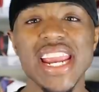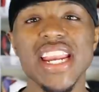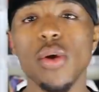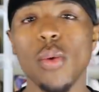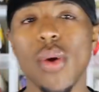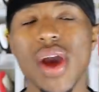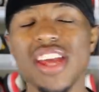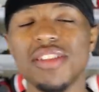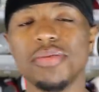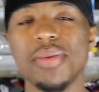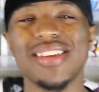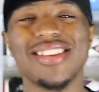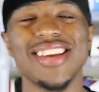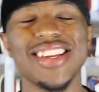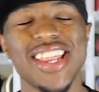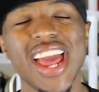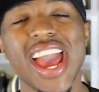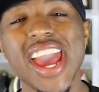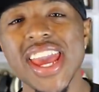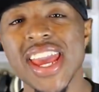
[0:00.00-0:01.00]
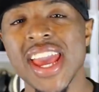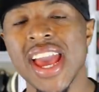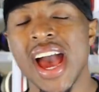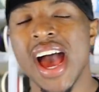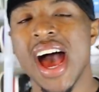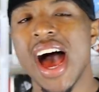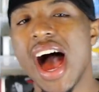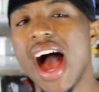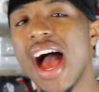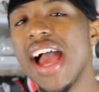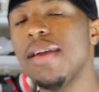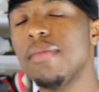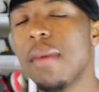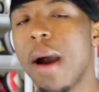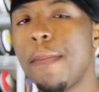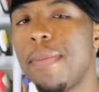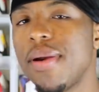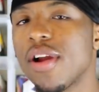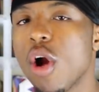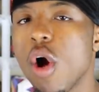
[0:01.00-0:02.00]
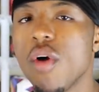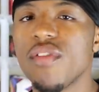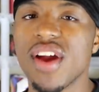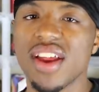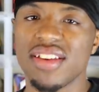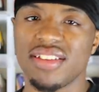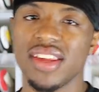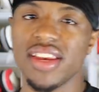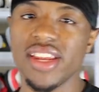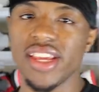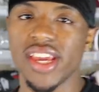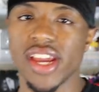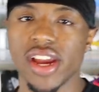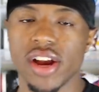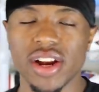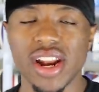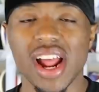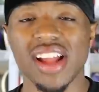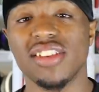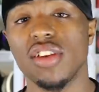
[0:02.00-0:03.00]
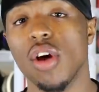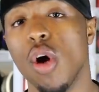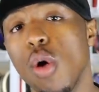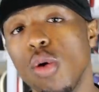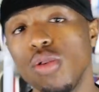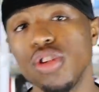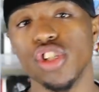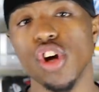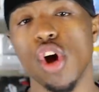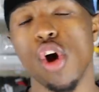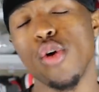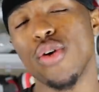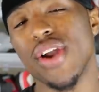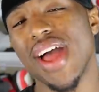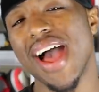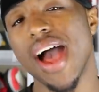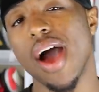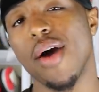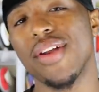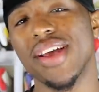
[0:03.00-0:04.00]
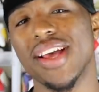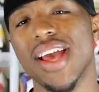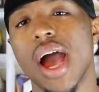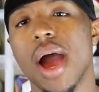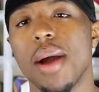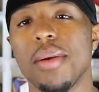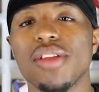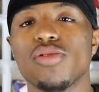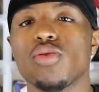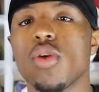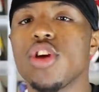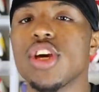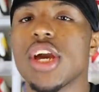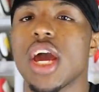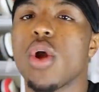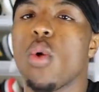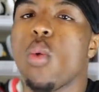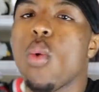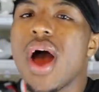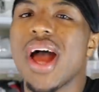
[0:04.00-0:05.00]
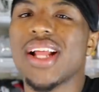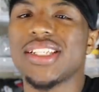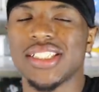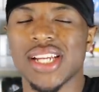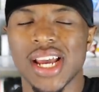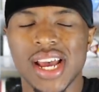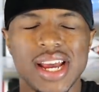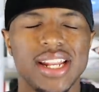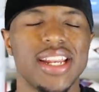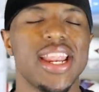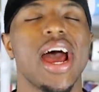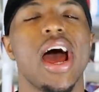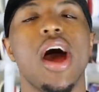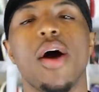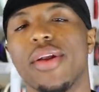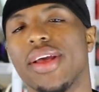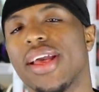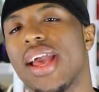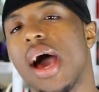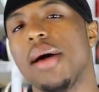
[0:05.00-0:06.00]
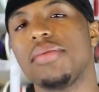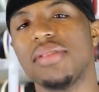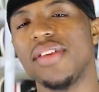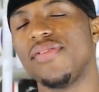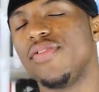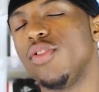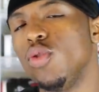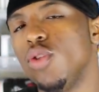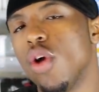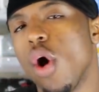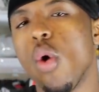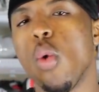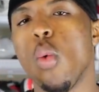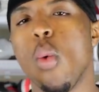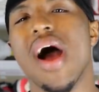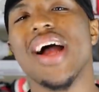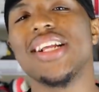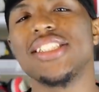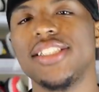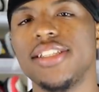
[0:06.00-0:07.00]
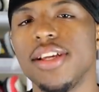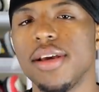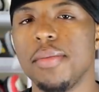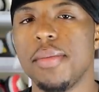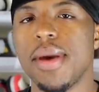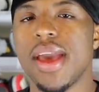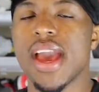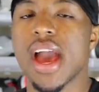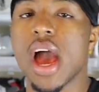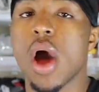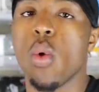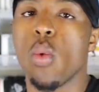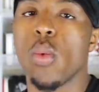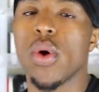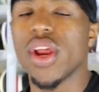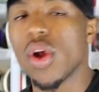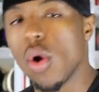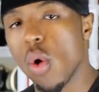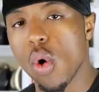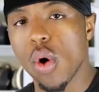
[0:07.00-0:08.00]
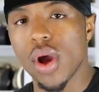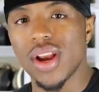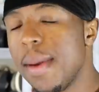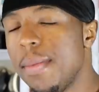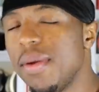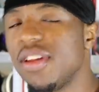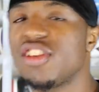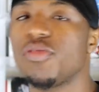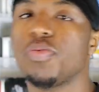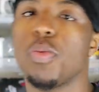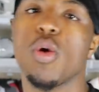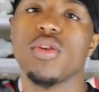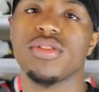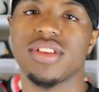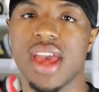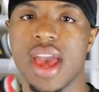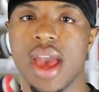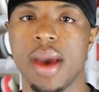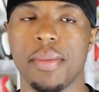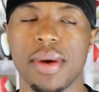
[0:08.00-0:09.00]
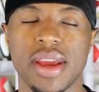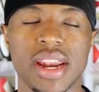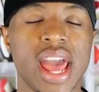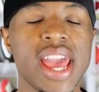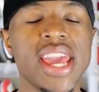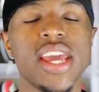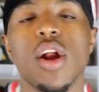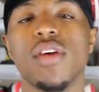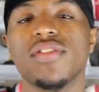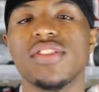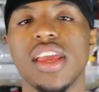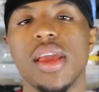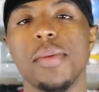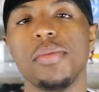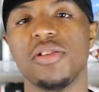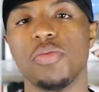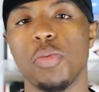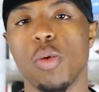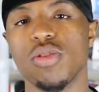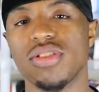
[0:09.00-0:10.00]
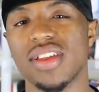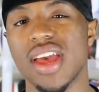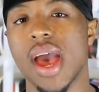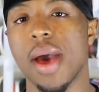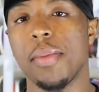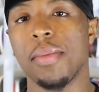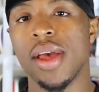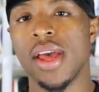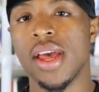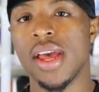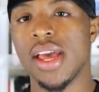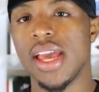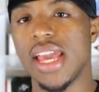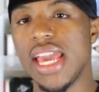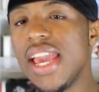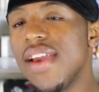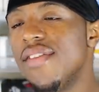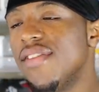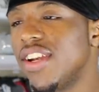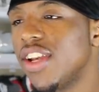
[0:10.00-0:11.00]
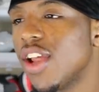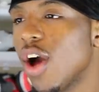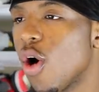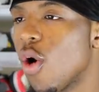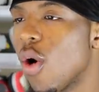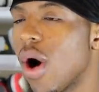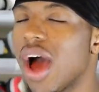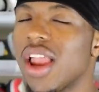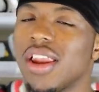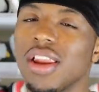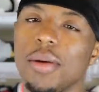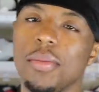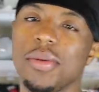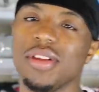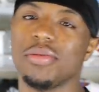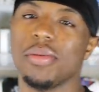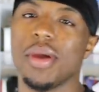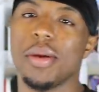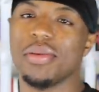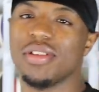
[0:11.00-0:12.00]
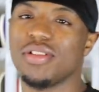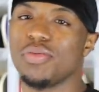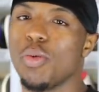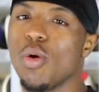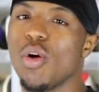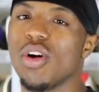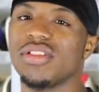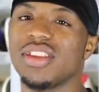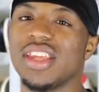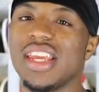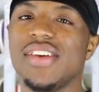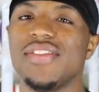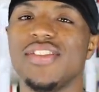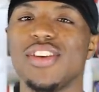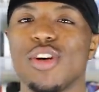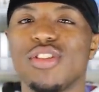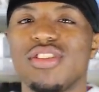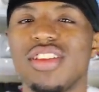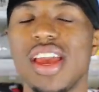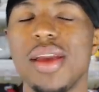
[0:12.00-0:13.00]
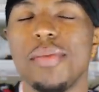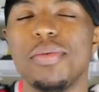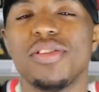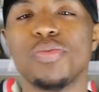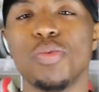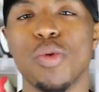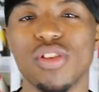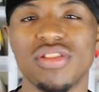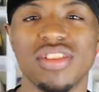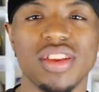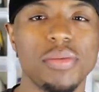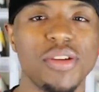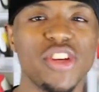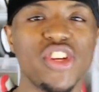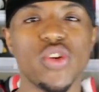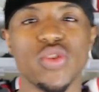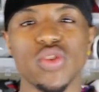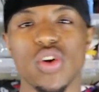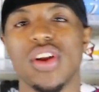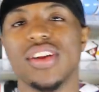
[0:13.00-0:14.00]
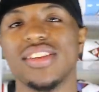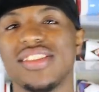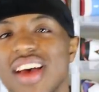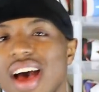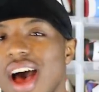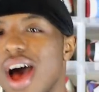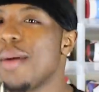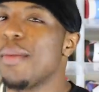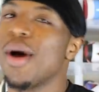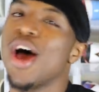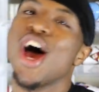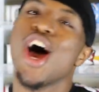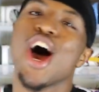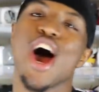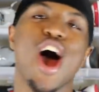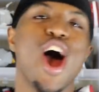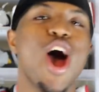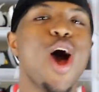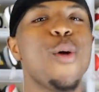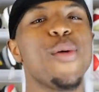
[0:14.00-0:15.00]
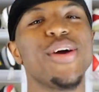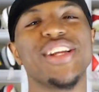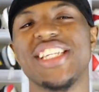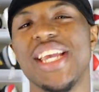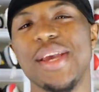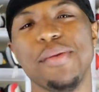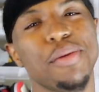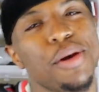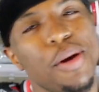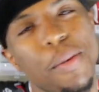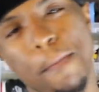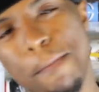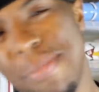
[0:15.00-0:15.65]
Anyways, man, today I hit my pair over at City Gear and I told y'all on the How to Cop. That's why you gotta watch the How to Cops if you don't watch them, man. I went on Hibbett Sports app and I hit off the Hibbett Sports app. Even though I love me some Hibbett Sports, even though Hibbett Sports send me shoes all the time, I always keep it a